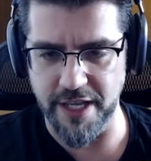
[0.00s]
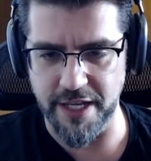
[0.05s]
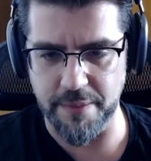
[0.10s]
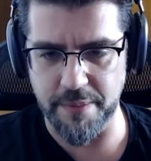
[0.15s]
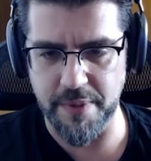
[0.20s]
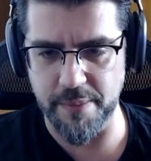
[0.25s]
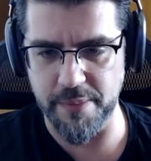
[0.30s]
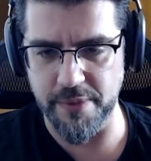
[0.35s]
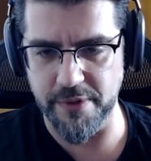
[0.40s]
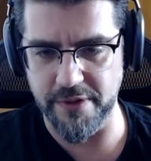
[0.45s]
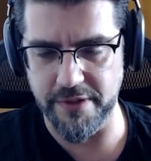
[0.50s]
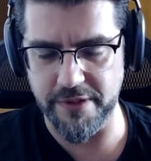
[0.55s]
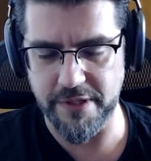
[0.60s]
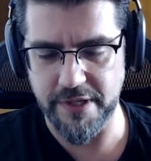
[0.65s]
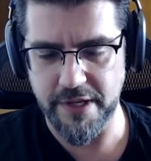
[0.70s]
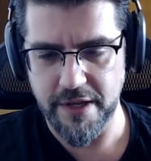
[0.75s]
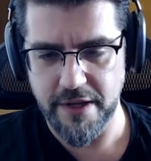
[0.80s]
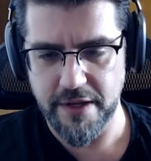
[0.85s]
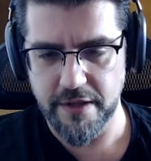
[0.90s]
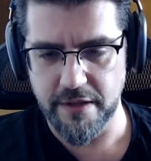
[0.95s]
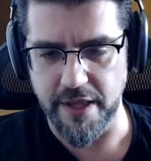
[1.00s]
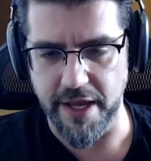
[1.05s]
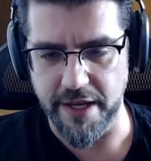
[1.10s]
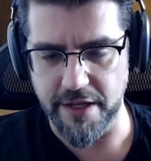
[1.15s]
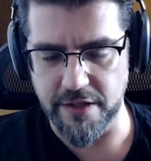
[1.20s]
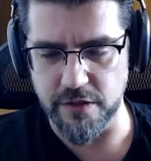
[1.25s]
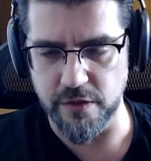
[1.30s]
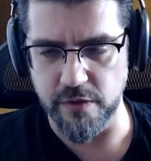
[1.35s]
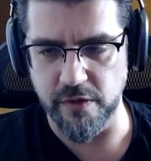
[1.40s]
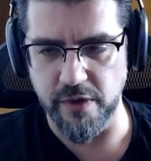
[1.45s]
Like people
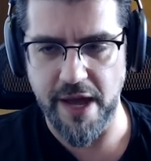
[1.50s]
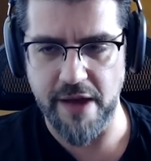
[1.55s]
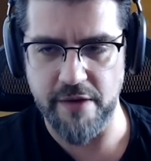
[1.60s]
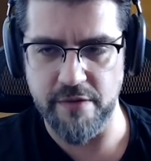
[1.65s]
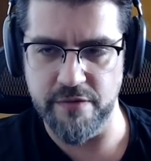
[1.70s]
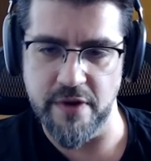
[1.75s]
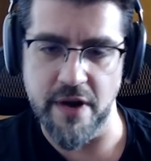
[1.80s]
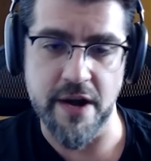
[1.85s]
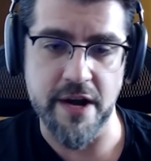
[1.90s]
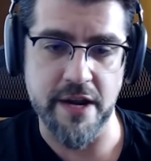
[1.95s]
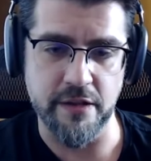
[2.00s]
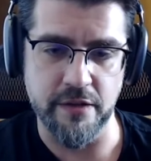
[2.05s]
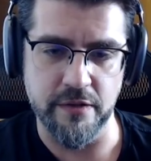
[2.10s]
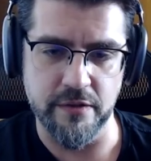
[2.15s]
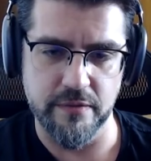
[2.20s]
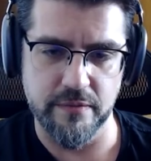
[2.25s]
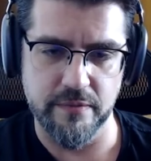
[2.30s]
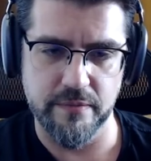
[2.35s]
like to have very